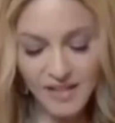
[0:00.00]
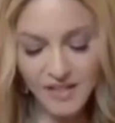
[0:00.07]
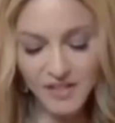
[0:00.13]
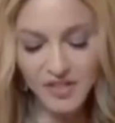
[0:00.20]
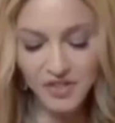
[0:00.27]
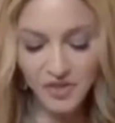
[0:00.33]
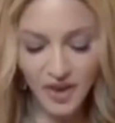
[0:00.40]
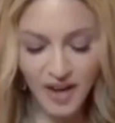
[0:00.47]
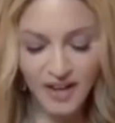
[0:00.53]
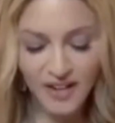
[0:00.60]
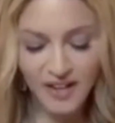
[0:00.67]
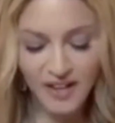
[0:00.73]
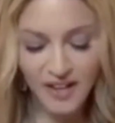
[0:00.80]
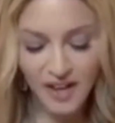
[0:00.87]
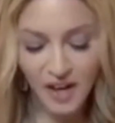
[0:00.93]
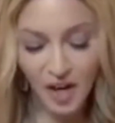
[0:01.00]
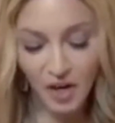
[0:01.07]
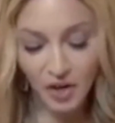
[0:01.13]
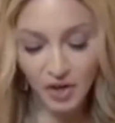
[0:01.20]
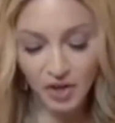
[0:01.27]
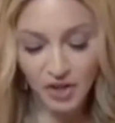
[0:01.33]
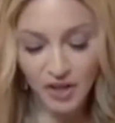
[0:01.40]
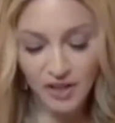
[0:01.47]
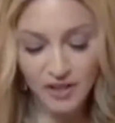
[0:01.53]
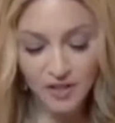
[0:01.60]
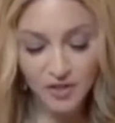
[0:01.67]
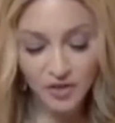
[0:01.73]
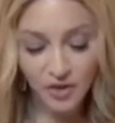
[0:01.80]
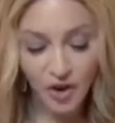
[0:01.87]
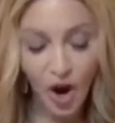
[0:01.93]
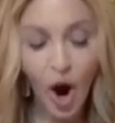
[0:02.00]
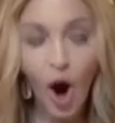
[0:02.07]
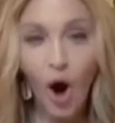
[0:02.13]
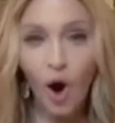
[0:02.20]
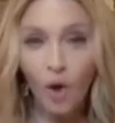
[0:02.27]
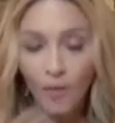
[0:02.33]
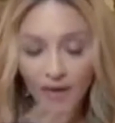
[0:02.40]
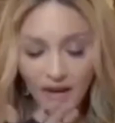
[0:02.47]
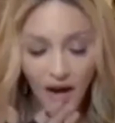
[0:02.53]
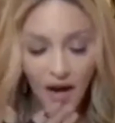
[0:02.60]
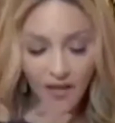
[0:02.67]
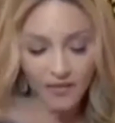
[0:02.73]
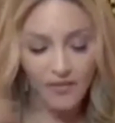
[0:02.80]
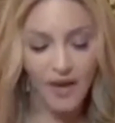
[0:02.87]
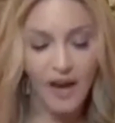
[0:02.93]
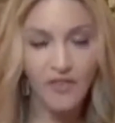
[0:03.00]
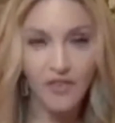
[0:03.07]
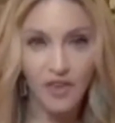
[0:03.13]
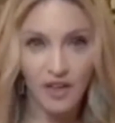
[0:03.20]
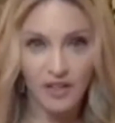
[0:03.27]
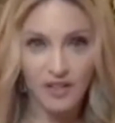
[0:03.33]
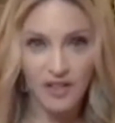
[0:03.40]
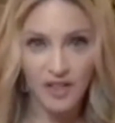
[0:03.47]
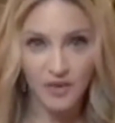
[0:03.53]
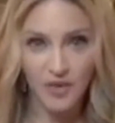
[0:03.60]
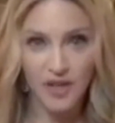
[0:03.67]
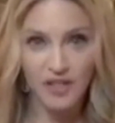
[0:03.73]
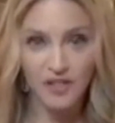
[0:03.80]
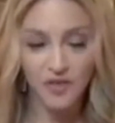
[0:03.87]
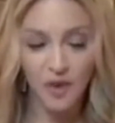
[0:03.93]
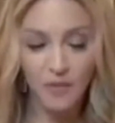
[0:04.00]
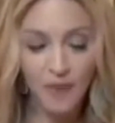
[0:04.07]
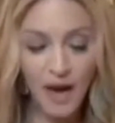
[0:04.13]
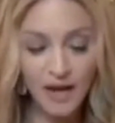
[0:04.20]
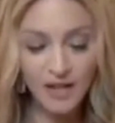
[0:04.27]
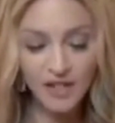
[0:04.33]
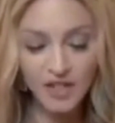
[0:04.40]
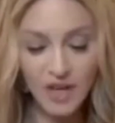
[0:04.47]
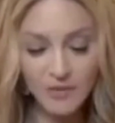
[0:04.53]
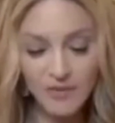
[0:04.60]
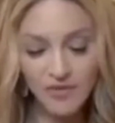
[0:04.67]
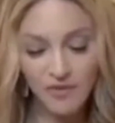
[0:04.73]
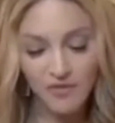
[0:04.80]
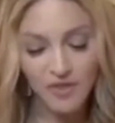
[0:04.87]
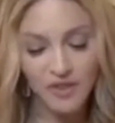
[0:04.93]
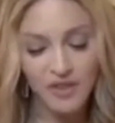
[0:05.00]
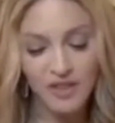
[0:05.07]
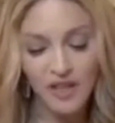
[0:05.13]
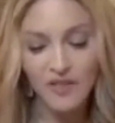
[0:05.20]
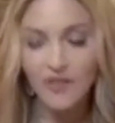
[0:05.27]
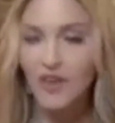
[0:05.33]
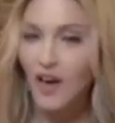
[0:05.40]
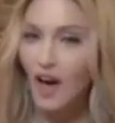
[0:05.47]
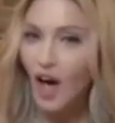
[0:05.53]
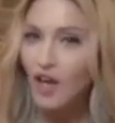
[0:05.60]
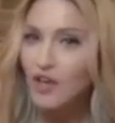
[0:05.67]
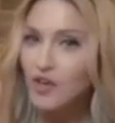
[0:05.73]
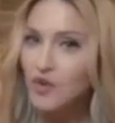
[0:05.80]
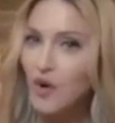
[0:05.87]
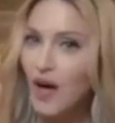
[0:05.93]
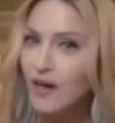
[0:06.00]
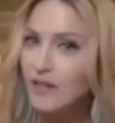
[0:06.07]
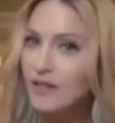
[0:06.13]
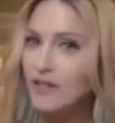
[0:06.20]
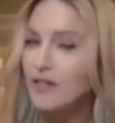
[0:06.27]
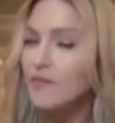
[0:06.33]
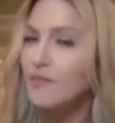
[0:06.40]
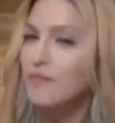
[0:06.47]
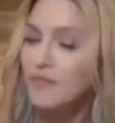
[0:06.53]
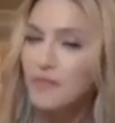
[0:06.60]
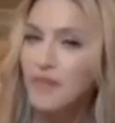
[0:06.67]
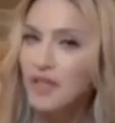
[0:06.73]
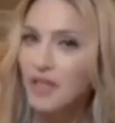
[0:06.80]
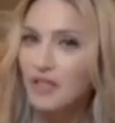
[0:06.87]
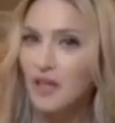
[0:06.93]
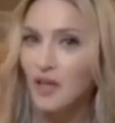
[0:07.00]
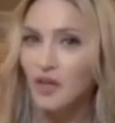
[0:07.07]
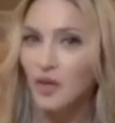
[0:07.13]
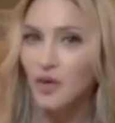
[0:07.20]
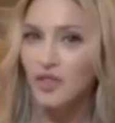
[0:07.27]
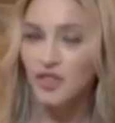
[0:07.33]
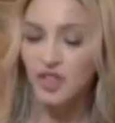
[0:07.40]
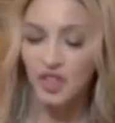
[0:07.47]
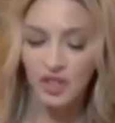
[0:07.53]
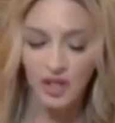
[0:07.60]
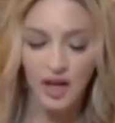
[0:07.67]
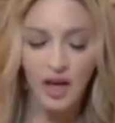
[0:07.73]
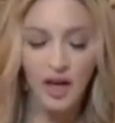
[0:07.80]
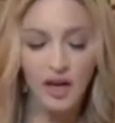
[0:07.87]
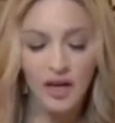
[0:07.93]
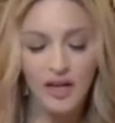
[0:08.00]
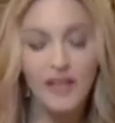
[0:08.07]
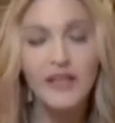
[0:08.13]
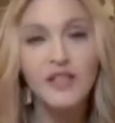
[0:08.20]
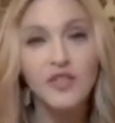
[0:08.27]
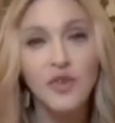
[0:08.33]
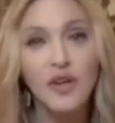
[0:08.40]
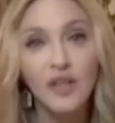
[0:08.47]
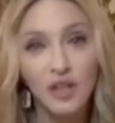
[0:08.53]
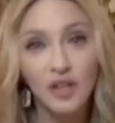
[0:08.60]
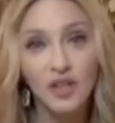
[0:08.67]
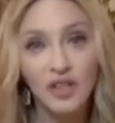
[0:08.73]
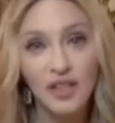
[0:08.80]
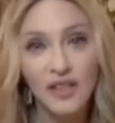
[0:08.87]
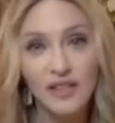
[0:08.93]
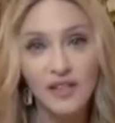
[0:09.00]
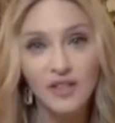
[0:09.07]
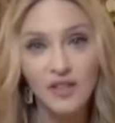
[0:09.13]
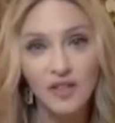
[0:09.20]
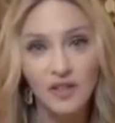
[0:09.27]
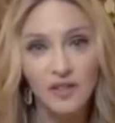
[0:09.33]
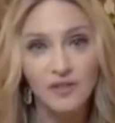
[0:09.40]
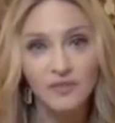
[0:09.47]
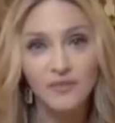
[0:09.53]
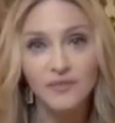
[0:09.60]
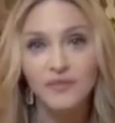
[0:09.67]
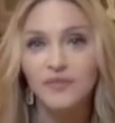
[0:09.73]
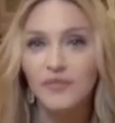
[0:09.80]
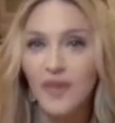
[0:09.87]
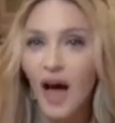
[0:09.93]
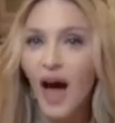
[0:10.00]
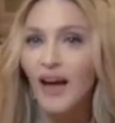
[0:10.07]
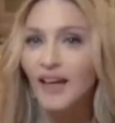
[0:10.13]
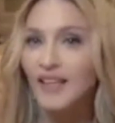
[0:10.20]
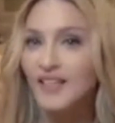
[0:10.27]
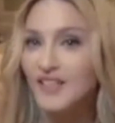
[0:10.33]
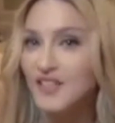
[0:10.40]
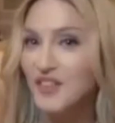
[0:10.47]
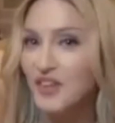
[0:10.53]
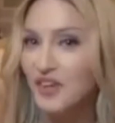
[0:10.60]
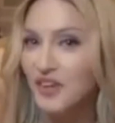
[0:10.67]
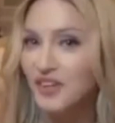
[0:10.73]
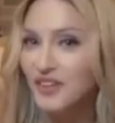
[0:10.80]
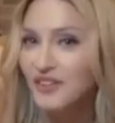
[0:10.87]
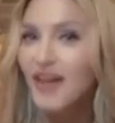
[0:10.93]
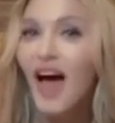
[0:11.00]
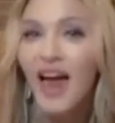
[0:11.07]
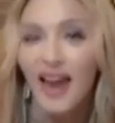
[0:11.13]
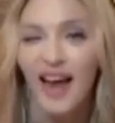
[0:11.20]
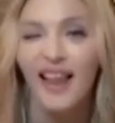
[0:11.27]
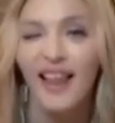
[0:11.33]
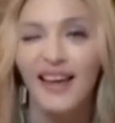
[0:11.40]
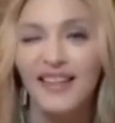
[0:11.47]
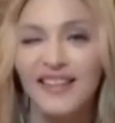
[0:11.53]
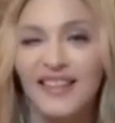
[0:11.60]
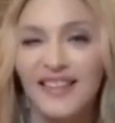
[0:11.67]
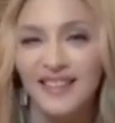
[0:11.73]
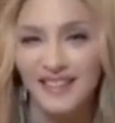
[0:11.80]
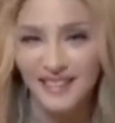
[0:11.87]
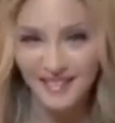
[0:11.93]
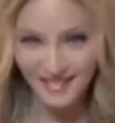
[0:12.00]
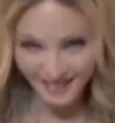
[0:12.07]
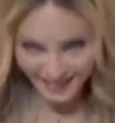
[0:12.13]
Is Drake a good kisser? Oh my God, I forgot to say who that's from. Jamie from Philadelphia. You asked the million dollar question. Is Drake a good kisser? I kissed a girl and I liked it.